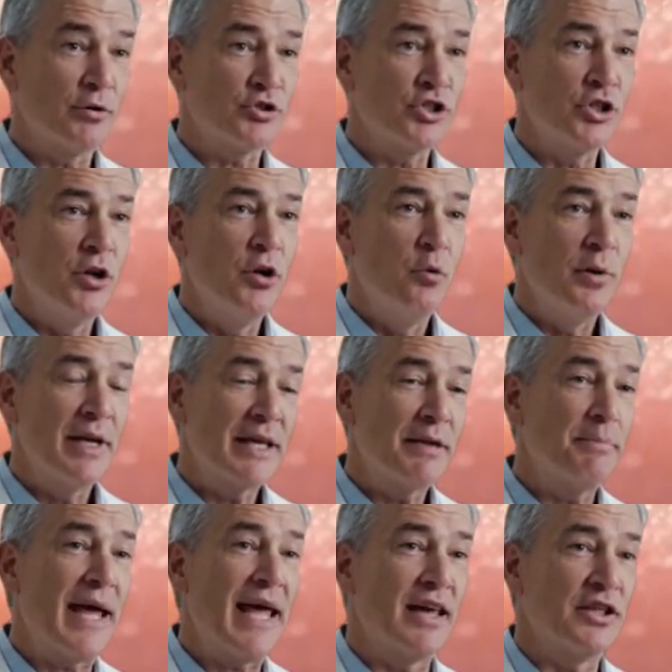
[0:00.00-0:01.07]
That's the
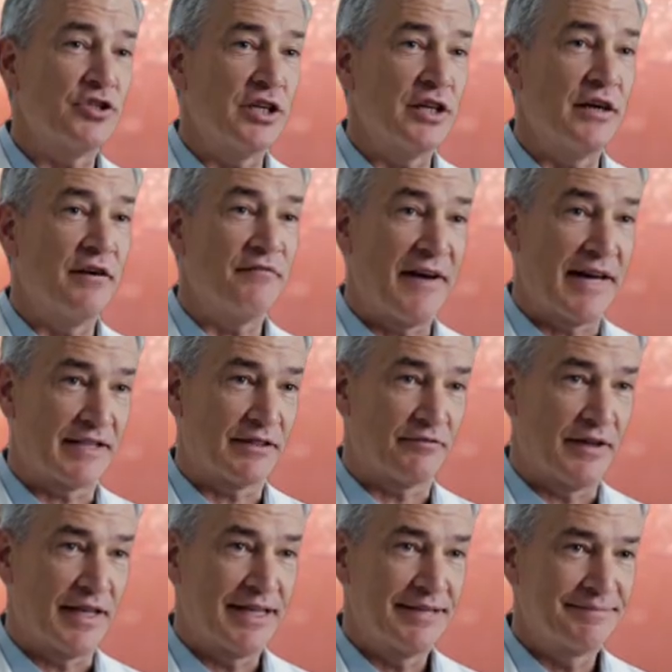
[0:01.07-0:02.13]
body's language for
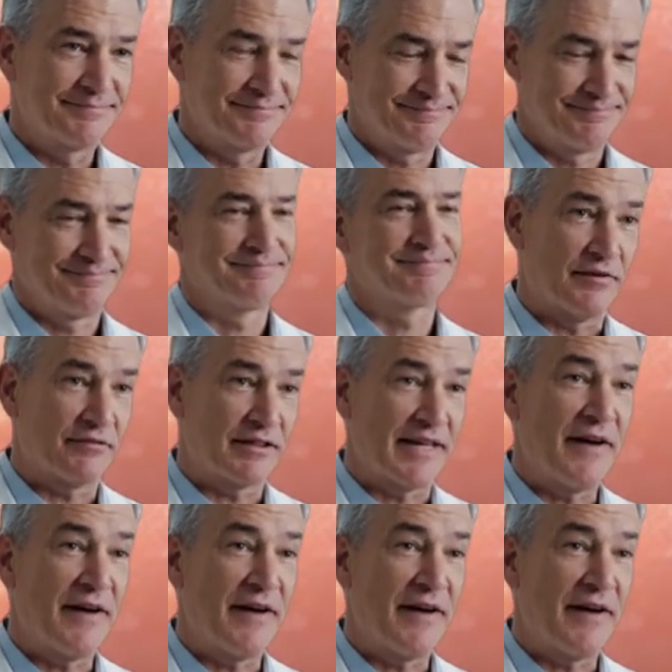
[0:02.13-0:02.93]
healing, ease, not